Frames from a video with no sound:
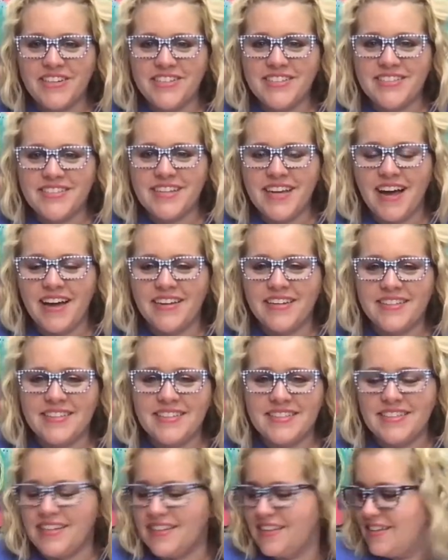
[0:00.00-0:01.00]
Christy, I
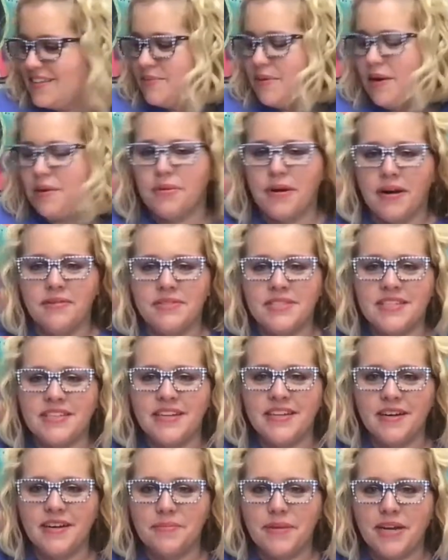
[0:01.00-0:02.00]
didn't see this while Brett was
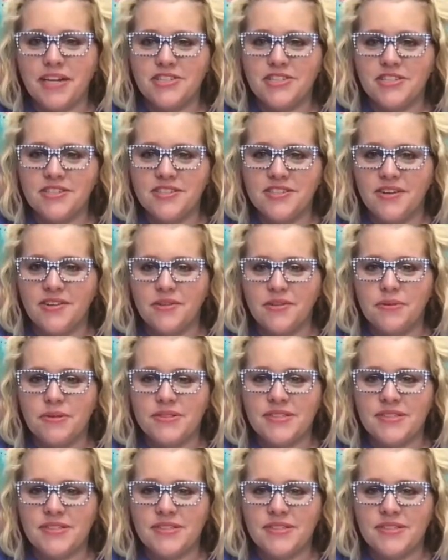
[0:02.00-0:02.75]
in here, but I should have told him.